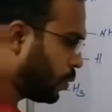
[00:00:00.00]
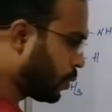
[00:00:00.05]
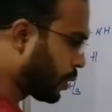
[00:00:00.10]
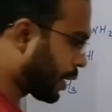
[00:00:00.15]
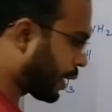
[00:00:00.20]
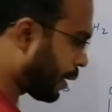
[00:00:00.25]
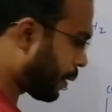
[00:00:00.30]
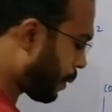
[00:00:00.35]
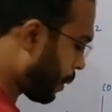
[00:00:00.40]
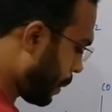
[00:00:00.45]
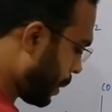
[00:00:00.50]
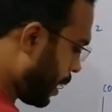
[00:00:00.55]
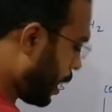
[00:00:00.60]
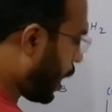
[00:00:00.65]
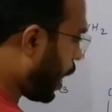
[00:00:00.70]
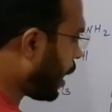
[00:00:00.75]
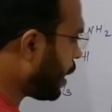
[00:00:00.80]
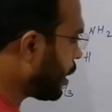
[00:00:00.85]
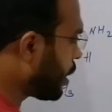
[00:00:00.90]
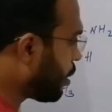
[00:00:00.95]
Okay,
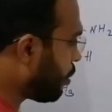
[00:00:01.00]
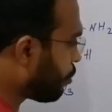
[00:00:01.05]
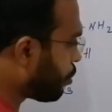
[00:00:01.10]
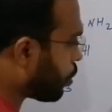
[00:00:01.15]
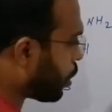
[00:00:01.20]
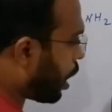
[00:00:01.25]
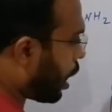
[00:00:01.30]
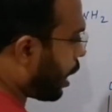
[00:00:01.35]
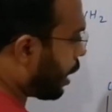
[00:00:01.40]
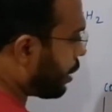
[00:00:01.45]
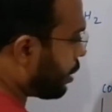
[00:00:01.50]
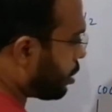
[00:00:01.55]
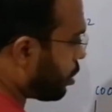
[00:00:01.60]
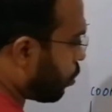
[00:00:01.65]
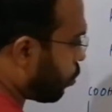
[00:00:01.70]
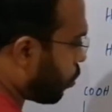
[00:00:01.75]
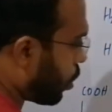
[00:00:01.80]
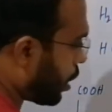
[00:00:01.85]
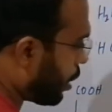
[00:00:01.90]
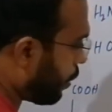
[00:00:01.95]
I give you
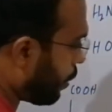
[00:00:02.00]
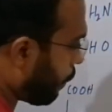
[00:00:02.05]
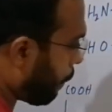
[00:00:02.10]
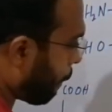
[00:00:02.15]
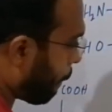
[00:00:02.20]
another one.